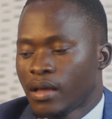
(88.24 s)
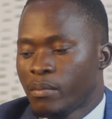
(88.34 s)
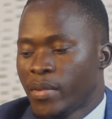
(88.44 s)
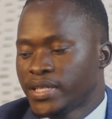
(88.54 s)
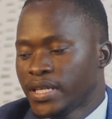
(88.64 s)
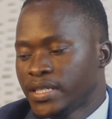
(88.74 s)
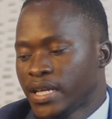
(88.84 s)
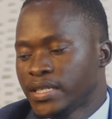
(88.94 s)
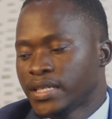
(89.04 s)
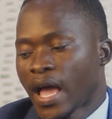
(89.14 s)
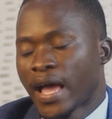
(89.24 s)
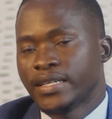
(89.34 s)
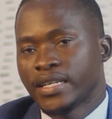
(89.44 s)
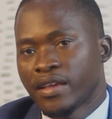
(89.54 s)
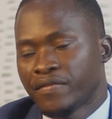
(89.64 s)

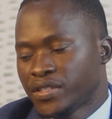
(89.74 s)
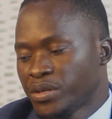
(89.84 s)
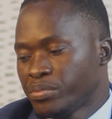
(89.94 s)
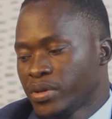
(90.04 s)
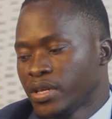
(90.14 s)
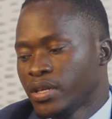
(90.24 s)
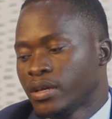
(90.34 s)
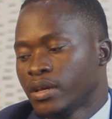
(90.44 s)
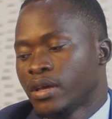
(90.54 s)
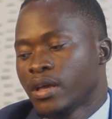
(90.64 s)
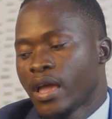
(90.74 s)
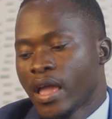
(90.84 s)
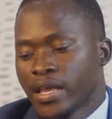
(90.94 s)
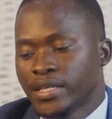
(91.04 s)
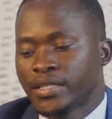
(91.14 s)
and FTP
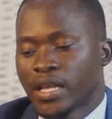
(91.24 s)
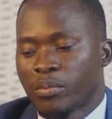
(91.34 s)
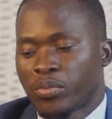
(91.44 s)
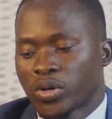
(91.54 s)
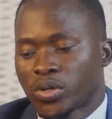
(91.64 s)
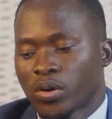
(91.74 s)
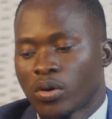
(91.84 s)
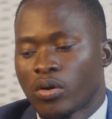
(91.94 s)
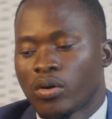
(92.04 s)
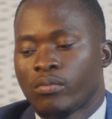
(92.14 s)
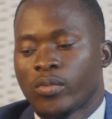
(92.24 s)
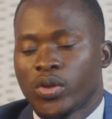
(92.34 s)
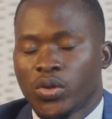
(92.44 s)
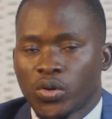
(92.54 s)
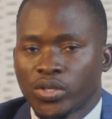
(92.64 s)
is a protocol
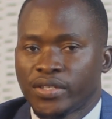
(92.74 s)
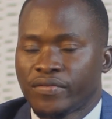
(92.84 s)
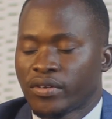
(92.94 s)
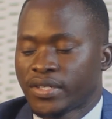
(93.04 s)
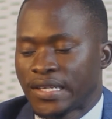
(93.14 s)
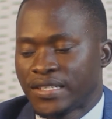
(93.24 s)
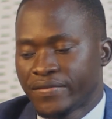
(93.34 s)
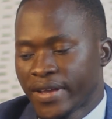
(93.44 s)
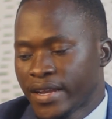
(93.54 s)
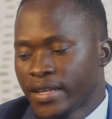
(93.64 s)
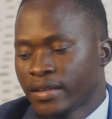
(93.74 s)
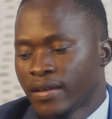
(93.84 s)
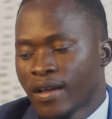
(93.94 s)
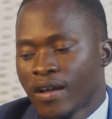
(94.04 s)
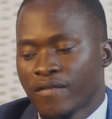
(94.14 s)
used for transferring
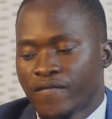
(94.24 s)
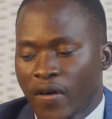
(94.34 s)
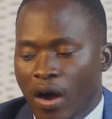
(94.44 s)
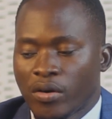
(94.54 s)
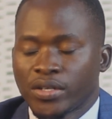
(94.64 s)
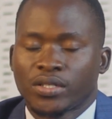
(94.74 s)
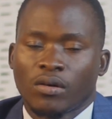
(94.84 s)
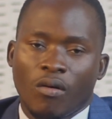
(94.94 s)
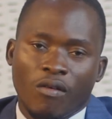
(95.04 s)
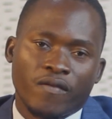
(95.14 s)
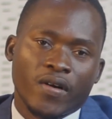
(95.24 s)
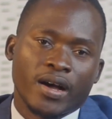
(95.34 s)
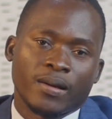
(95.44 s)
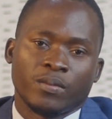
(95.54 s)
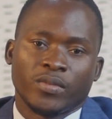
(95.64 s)
files
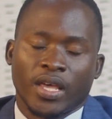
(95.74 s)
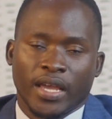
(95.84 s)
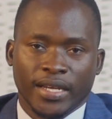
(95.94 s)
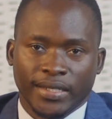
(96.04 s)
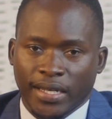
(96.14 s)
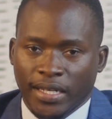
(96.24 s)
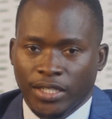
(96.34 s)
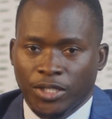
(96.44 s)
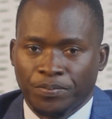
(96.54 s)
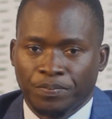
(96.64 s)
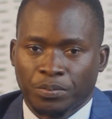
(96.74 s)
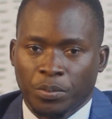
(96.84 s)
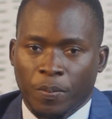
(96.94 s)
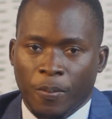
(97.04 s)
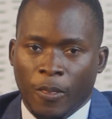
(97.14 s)
over the internet.
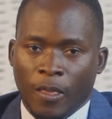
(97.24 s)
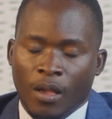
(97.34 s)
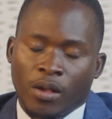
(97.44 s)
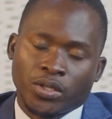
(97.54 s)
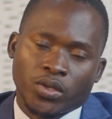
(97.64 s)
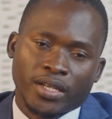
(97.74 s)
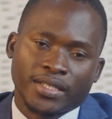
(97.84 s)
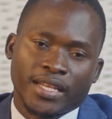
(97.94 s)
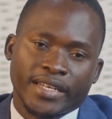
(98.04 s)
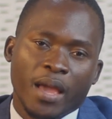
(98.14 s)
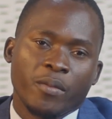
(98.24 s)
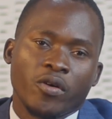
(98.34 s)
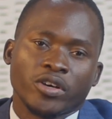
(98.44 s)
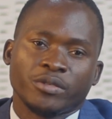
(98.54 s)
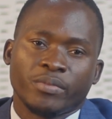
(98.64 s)
So as the time
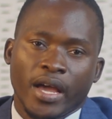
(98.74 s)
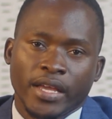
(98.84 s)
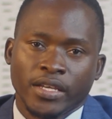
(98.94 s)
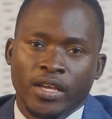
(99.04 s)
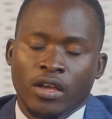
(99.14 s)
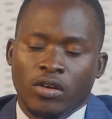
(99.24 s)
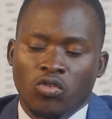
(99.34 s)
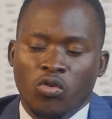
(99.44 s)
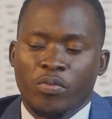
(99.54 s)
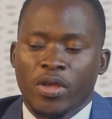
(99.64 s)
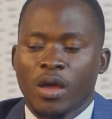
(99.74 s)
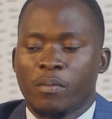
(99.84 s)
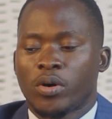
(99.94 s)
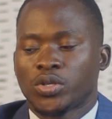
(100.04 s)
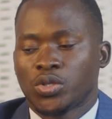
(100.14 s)
goes by, we'll be
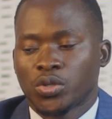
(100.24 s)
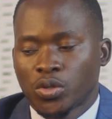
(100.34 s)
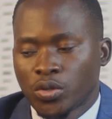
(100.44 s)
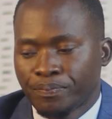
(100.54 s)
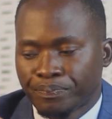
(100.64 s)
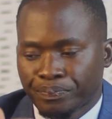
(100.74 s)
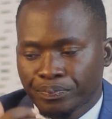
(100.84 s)
able to,